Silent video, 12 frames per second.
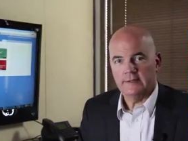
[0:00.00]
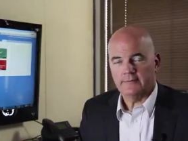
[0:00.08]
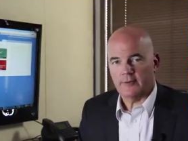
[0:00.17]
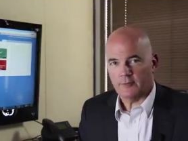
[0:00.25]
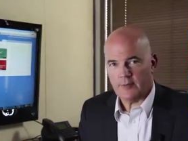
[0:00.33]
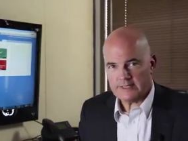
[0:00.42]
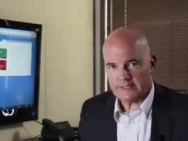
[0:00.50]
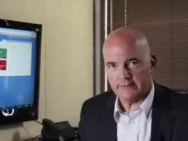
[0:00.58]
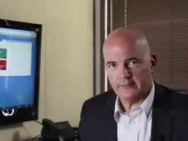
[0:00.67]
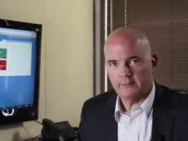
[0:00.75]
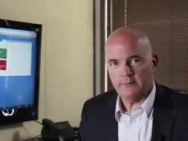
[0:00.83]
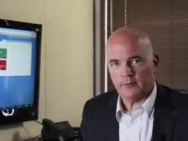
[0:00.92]
For the rest
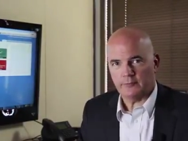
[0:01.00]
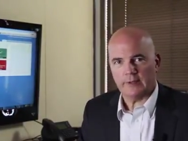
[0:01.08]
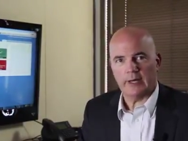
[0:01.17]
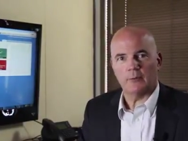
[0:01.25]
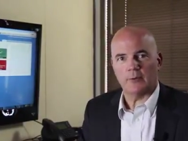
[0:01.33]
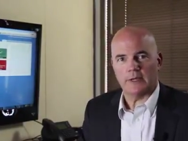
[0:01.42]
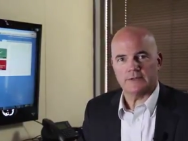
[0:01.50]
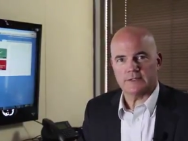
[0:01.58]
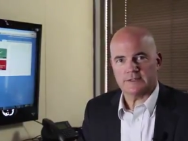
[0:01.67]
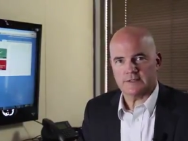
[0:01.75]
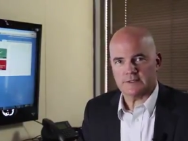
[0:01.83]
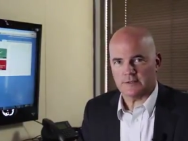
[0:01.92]
of them, you've got what I
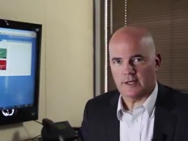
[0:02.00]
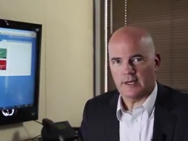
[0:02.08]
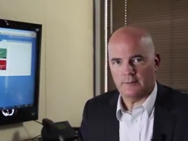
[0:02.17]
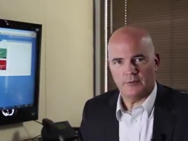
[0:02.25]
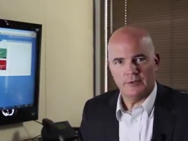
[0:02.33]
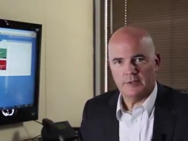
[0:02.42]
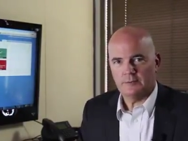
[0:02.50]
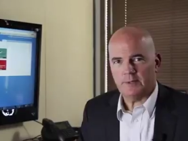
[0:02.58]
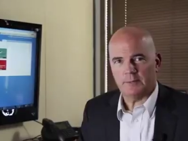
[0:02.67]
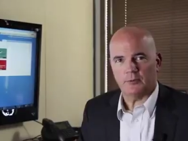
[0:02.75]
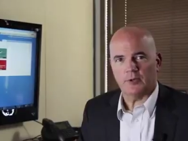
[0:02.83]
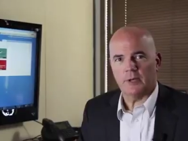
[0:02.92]
just described.
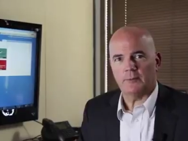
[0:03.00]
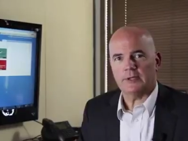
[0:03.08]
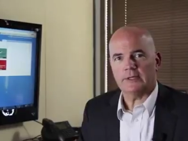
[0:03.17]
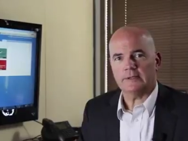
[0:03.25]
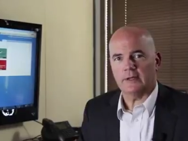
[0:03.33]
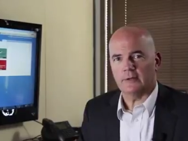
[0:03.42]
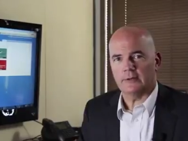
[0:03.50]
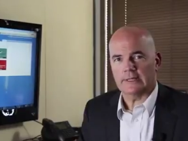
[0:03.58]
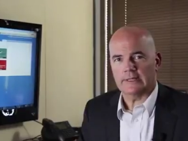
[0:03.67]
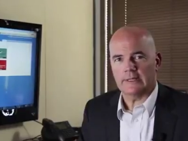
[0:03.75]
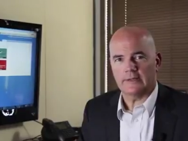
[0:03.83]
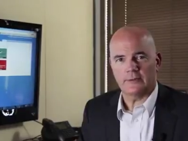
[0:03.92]
People coming and
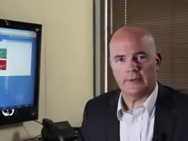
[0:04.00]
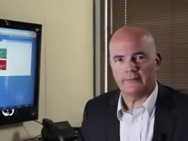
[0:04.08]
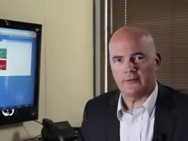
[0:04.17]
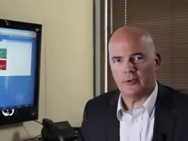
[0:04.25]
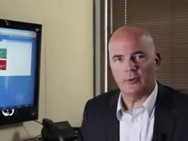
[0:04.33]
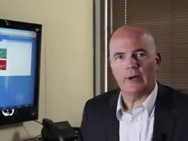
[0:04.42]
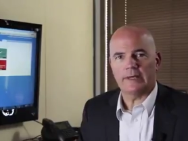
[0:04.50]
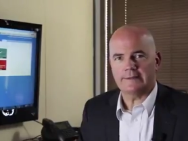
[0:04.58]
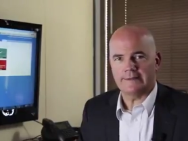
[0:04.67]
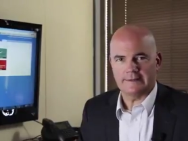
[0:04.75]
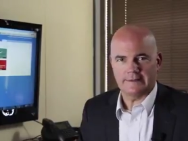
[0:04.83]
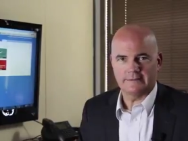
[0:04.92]
going, and you have no
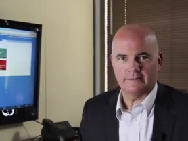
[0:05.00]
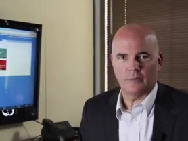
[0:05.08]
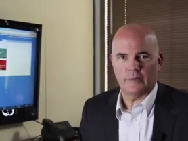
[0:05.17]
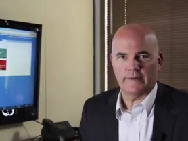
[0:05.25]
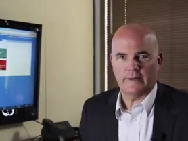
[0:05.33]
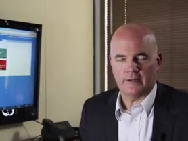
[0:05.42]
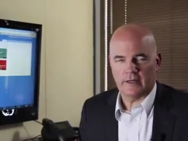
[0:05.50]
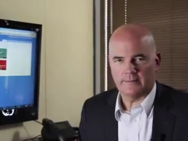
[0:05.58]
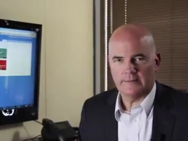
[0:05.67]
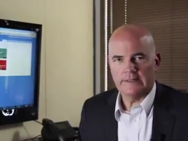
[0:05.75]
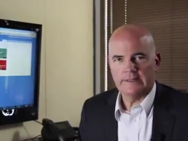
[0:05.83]
idea when they are.